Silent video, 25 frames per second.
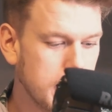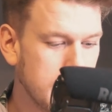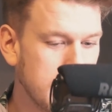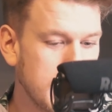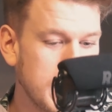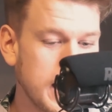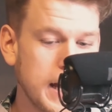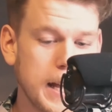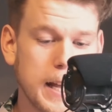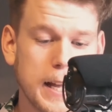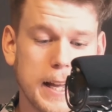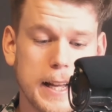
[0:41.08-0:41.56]

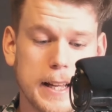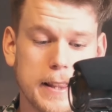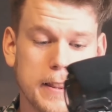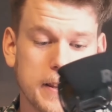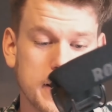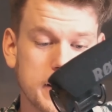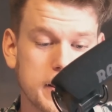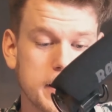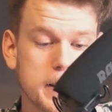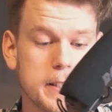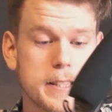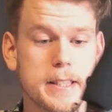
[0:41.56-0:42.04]

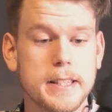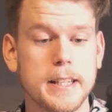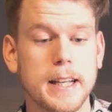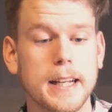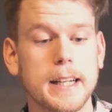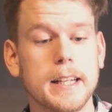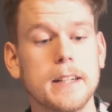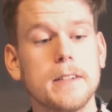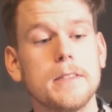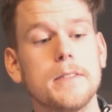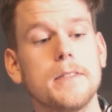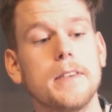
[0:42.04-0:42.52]
And the
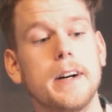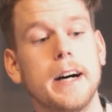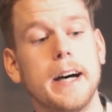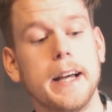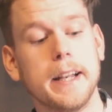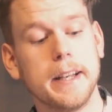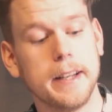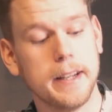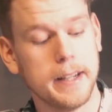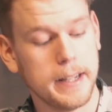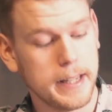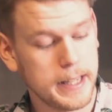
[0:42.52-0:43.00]
second
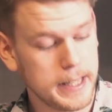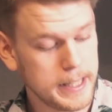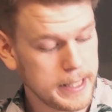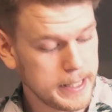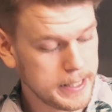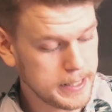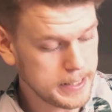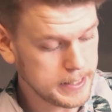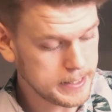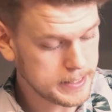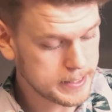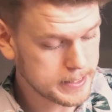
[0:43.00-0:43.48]
one
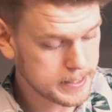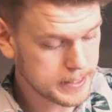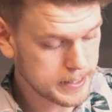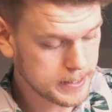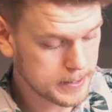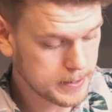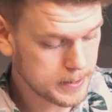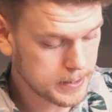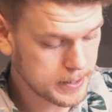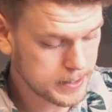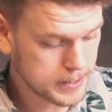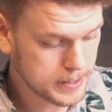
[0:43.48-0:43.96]
is
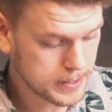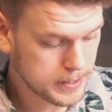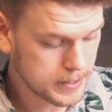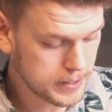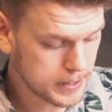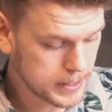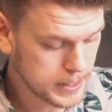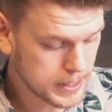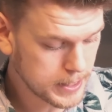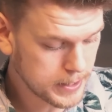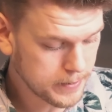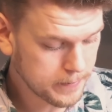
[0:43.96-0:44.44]

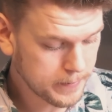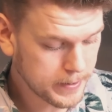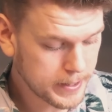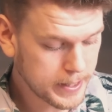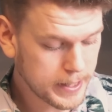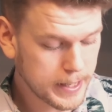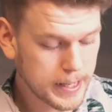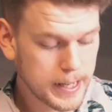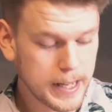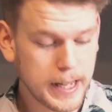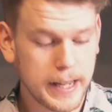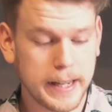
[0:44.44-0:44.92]

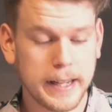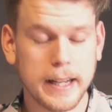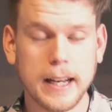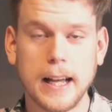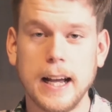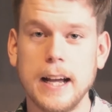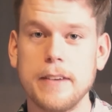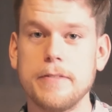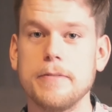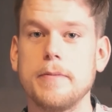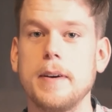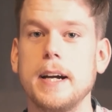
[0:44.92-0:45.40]
a
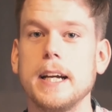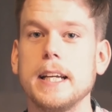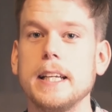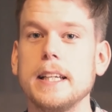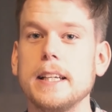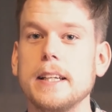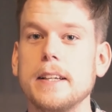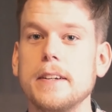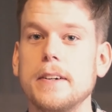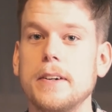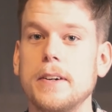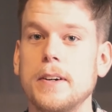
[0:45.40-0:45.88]
lav
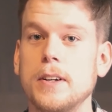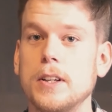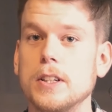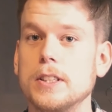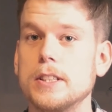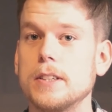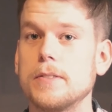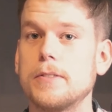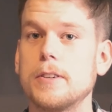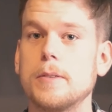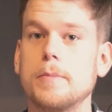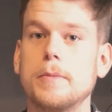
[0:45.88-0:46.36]
mic,
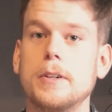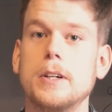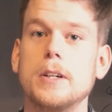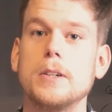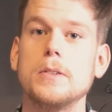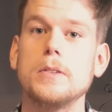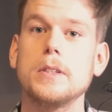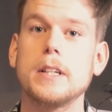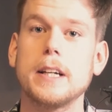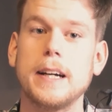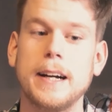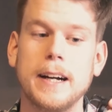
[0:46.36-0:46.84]
also from
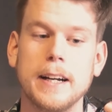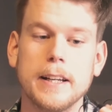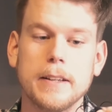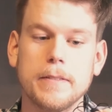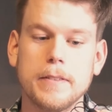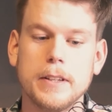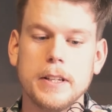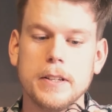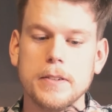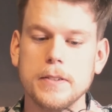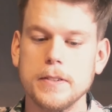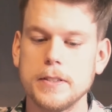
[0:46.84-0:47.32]
Røde. I
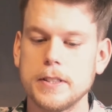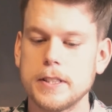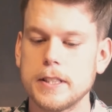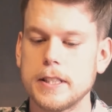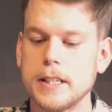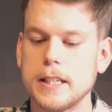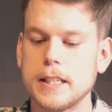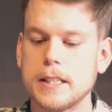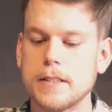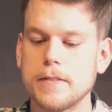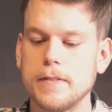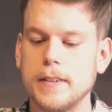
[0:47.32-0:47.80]
used
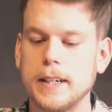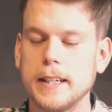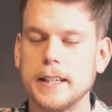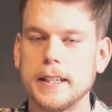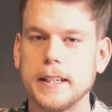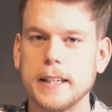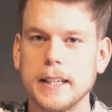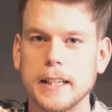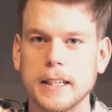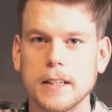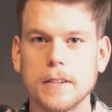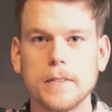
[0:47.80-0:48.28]
this
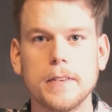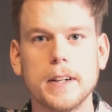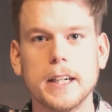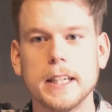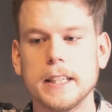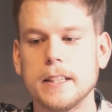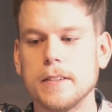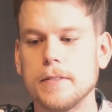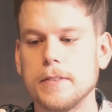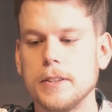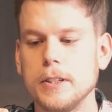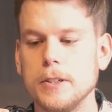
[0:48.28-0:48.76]
one in
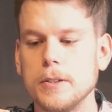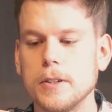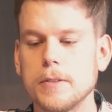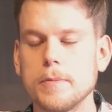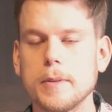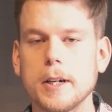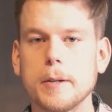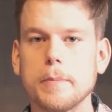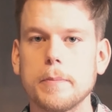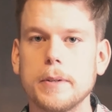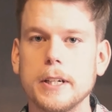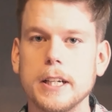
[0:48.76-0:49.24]
quite a few of
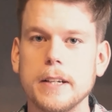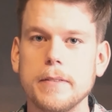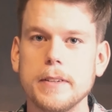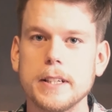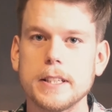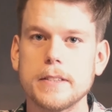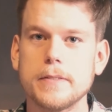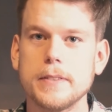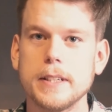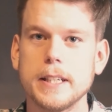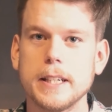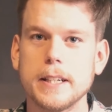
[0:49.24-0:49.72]
my
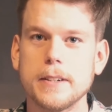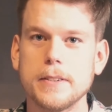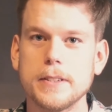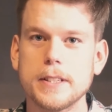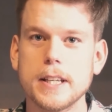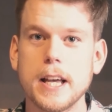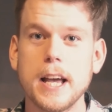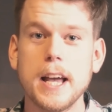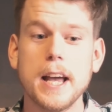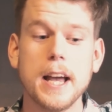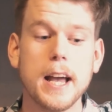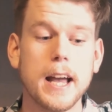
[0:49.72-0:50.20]
previous
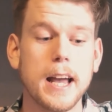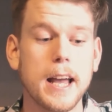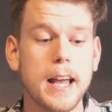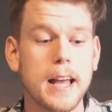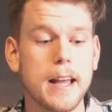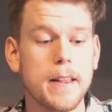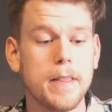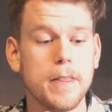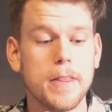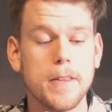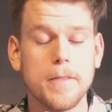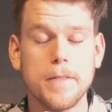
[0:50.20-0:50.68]
videos.
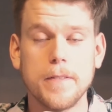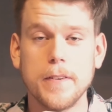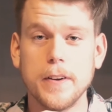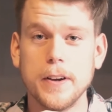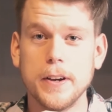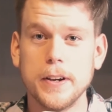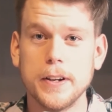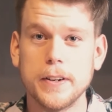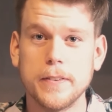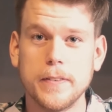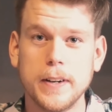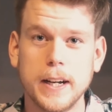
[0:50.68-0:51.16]
And the
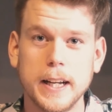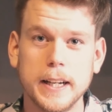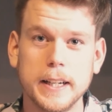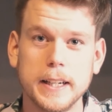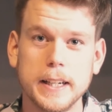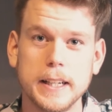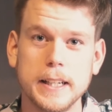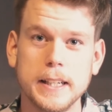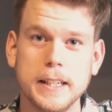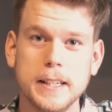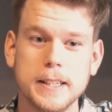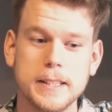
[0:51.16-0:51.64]
third
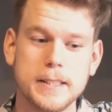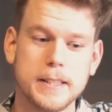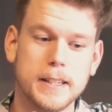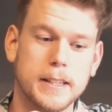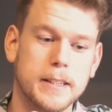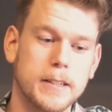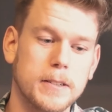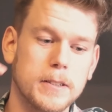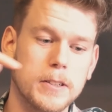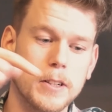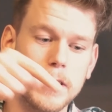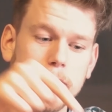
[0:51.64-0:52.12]
one is,
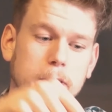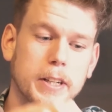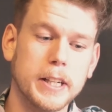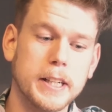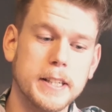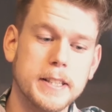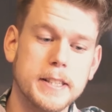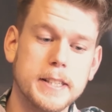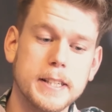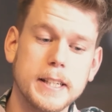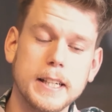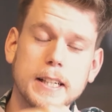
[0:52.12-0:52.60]
I don't know if you
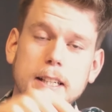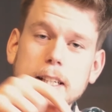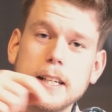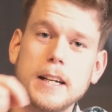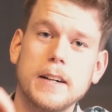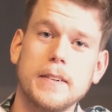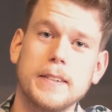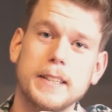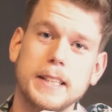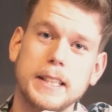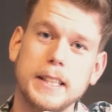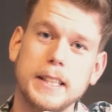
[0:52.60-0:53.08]
can see it down